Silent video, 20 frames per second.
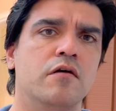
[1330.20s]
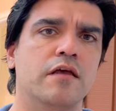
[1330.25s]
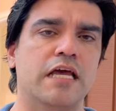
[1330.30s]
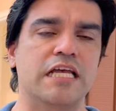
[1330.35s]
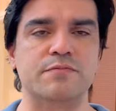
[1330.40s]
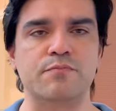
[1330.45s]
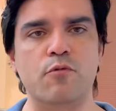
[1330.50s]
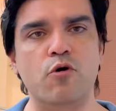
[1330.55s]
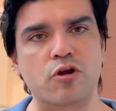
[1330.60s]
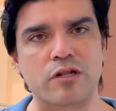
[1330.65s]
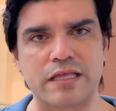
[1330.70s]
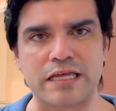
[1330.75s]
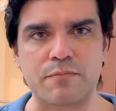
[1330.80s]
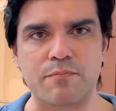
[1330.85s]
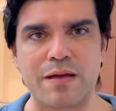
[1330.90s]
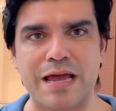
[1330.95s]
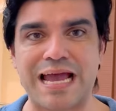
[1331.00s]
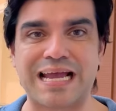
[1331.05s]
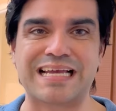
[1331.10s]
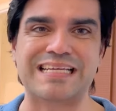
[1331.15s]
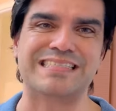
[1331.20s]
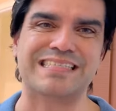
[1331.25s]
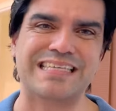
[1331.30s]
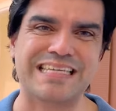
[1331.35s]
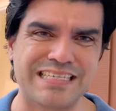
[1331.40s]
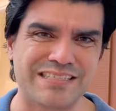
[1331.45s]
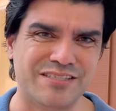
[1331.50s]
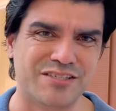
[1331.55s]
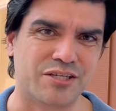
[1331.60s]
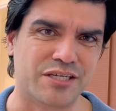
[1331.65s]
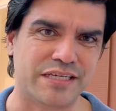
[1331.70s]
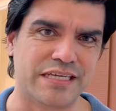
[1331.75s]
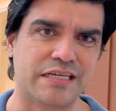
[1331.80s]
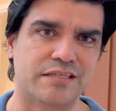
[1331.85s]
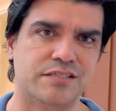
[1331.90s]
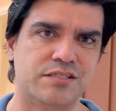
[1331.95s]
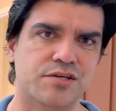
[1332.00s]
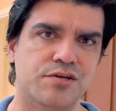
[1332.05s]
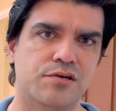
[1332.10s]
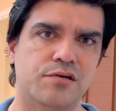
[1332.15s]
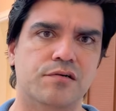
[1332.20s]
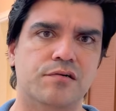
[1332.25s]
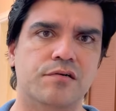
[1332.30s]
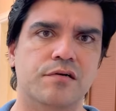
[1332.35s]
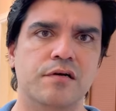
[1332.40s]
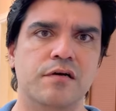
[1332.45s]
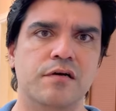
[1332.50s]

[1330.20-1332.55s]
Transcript: It's more laid back. It's easier to get to.